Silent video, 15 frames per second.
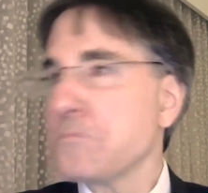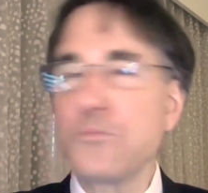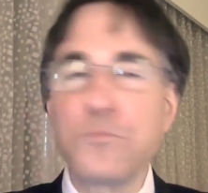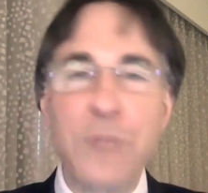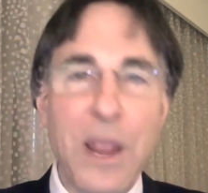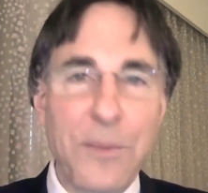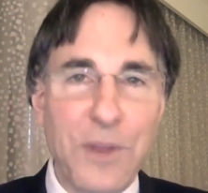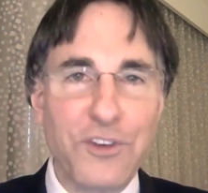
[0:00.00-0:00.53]

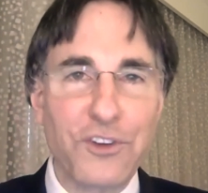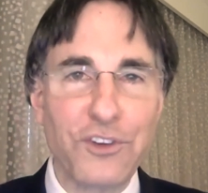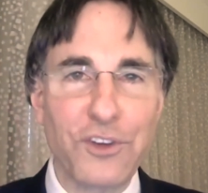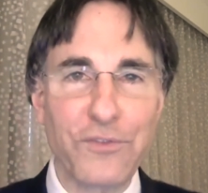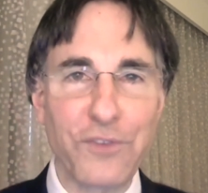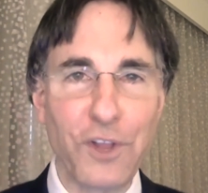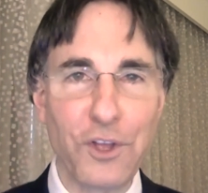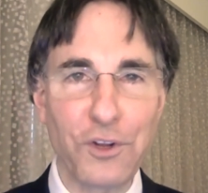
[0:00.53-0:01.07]
maybe just a
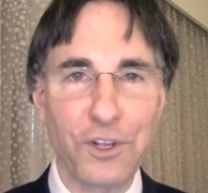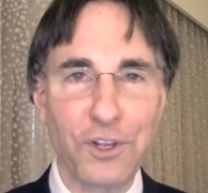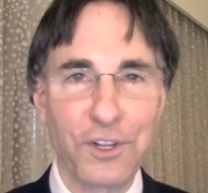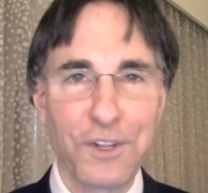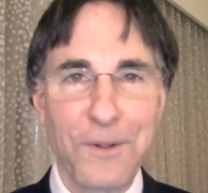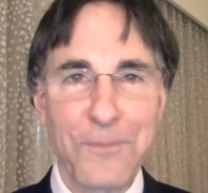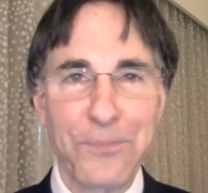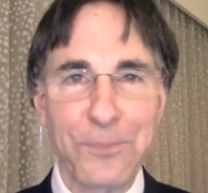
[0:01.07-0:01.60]
fluke,
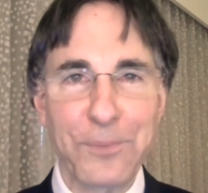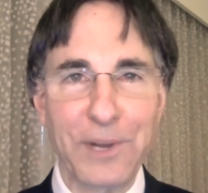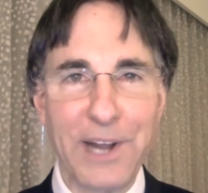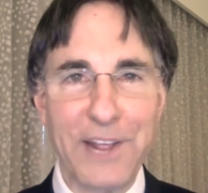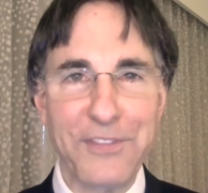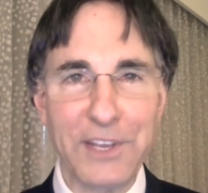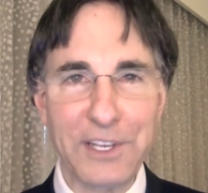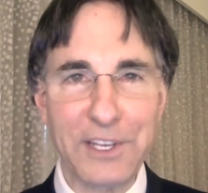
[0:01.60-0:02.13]
but
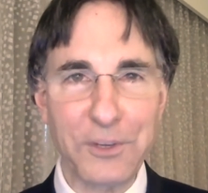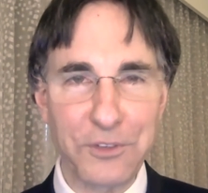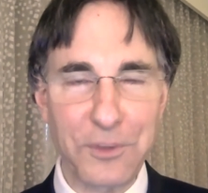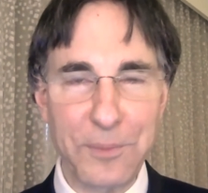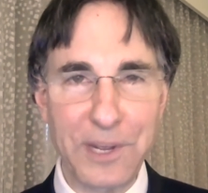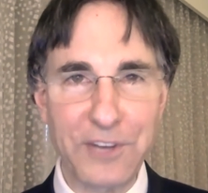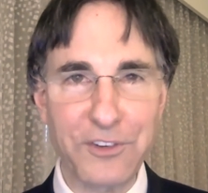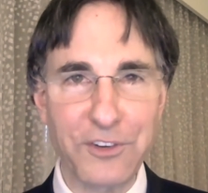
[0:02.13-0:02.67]
I think it was a
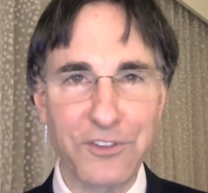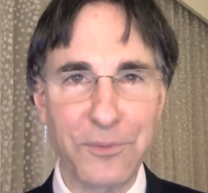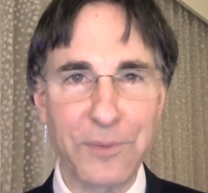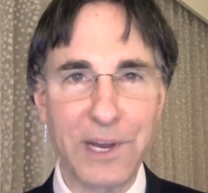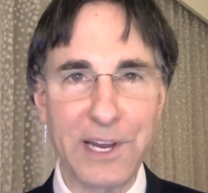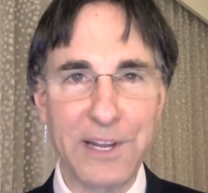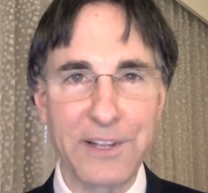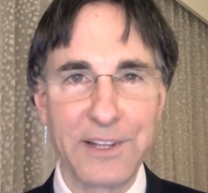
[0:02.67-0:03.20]
message for
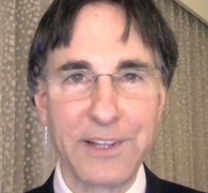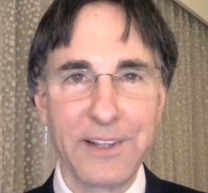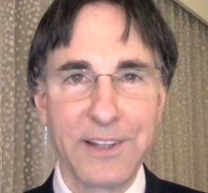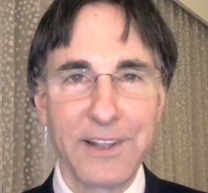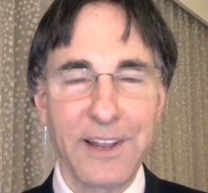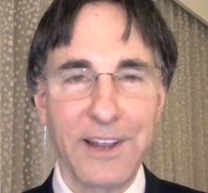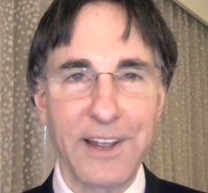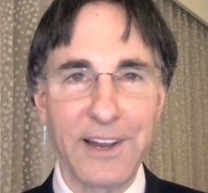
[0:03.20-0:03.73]
me.
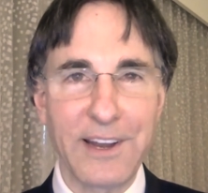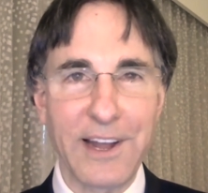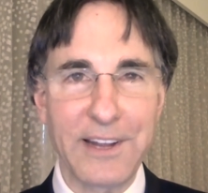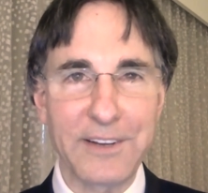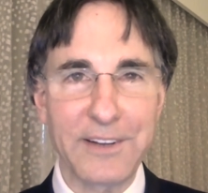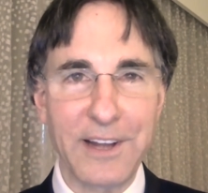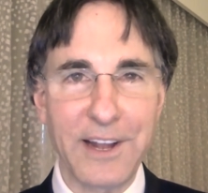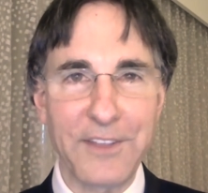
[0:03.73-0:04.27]
And
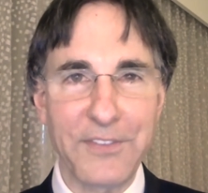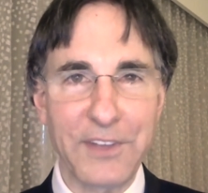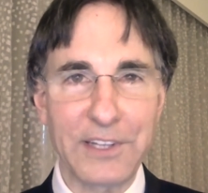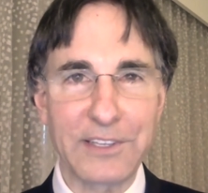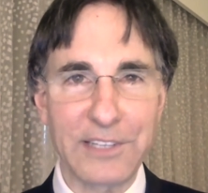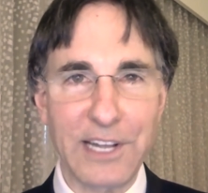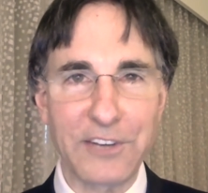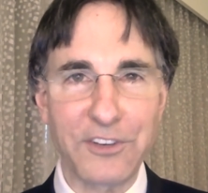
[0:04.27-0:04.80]
I think
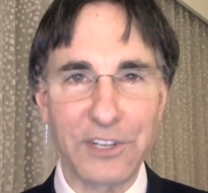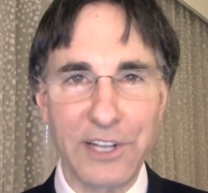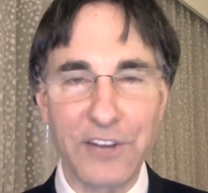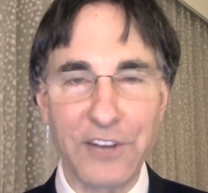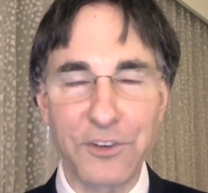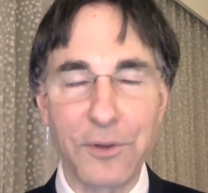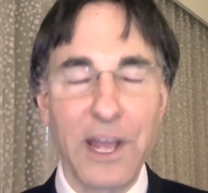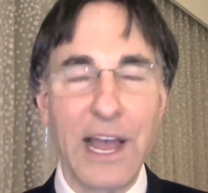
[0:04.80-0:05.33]
that that's the
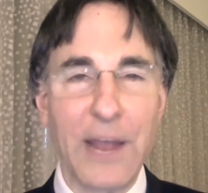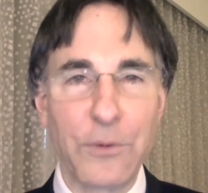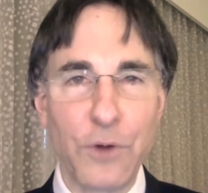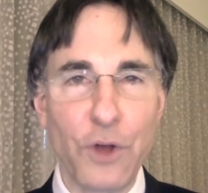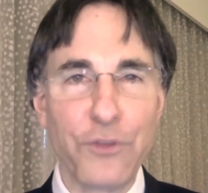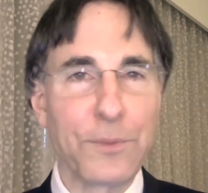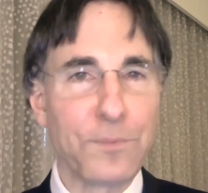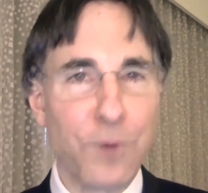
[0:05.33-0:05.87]
case. I
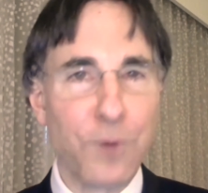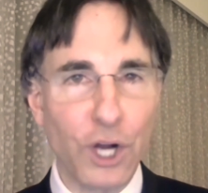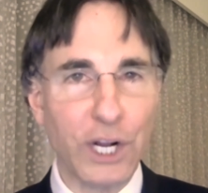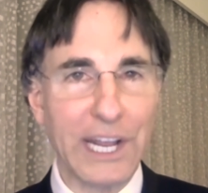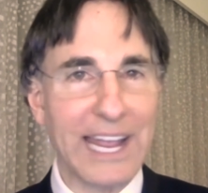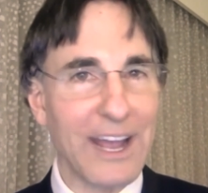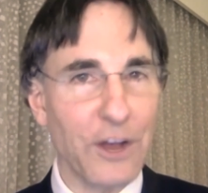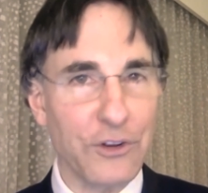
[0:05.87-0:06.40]
wrote the book,
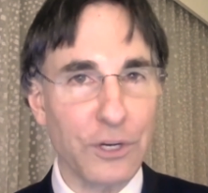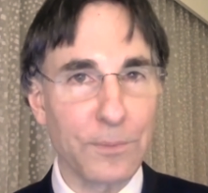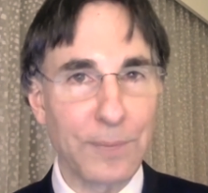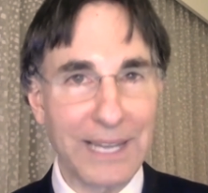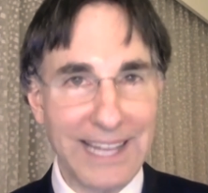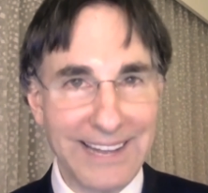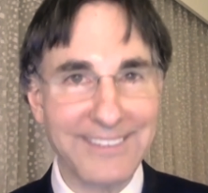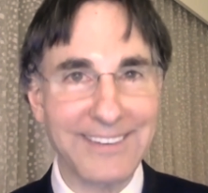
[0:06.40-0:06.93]
Count Your
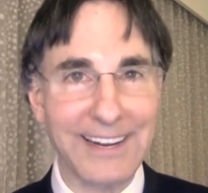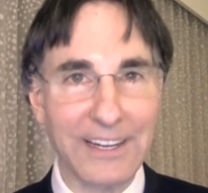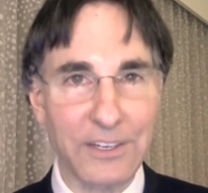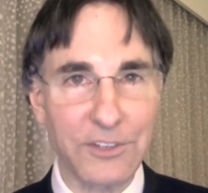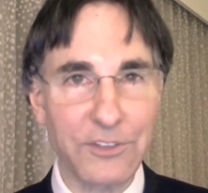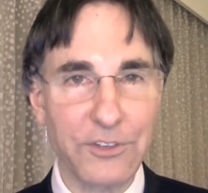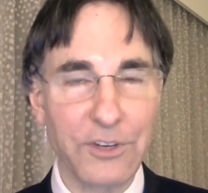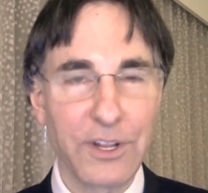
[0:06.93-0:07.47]

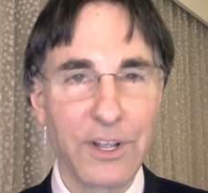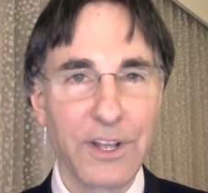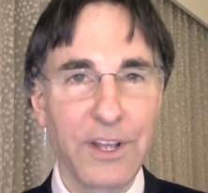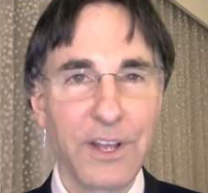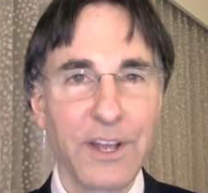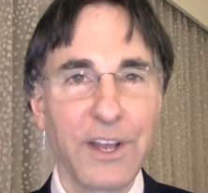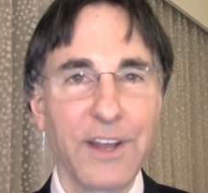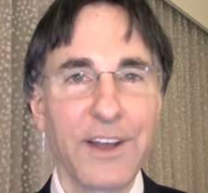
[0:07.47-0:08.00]
Blessings,
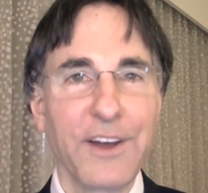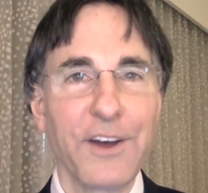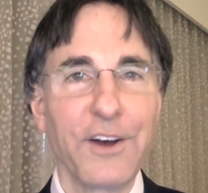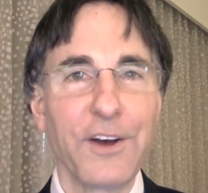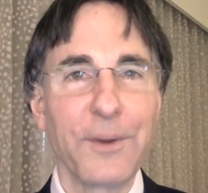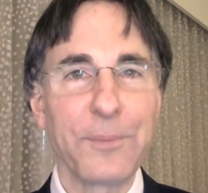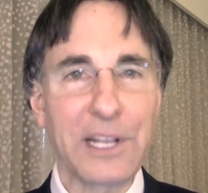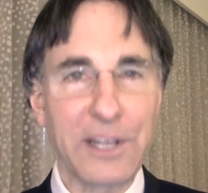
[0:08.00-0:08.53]

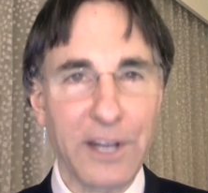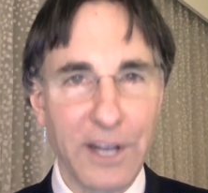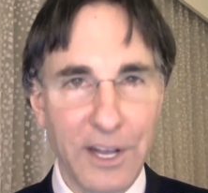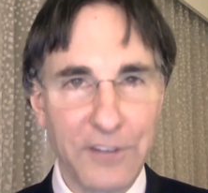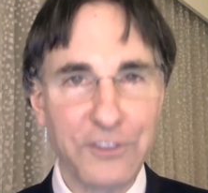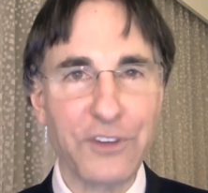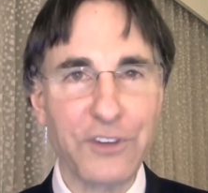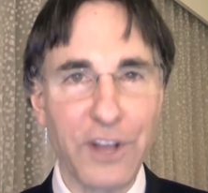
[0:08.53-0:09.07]

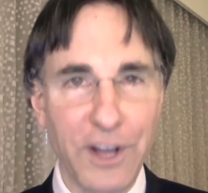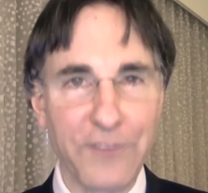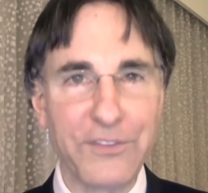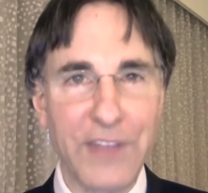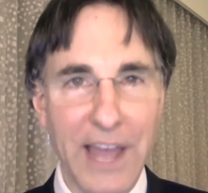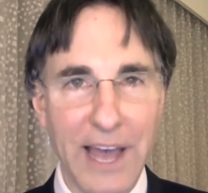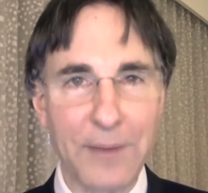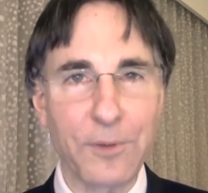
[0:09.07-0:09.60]
because of
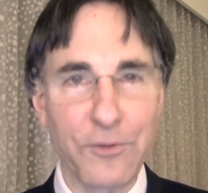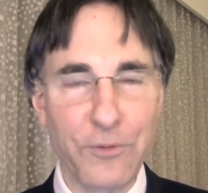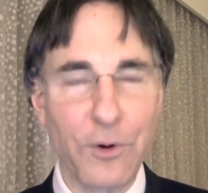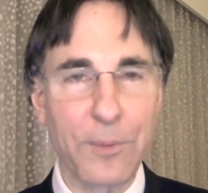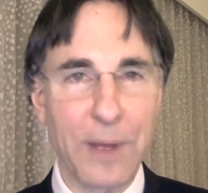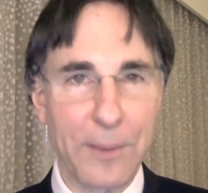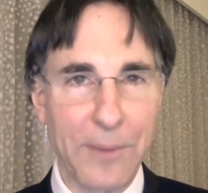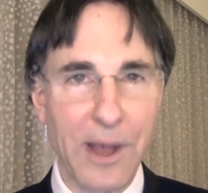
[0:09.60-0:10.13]
that,
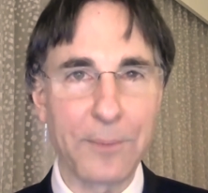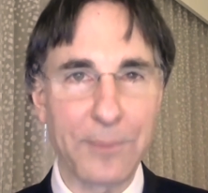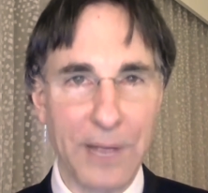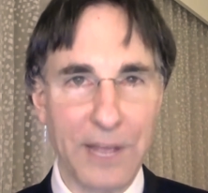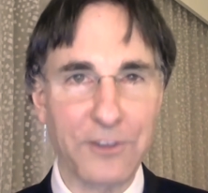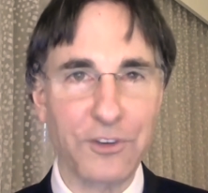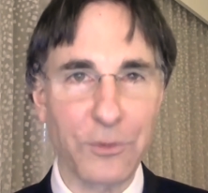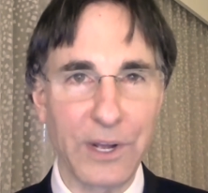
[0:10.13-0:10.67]
before my mom
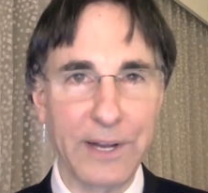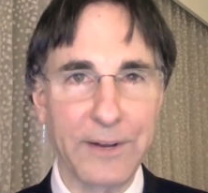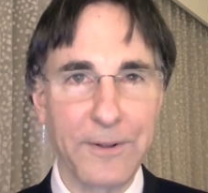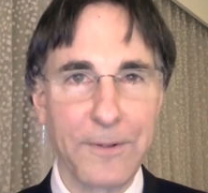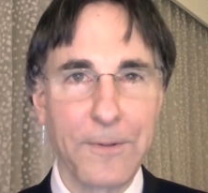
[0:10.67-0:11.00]
passed away.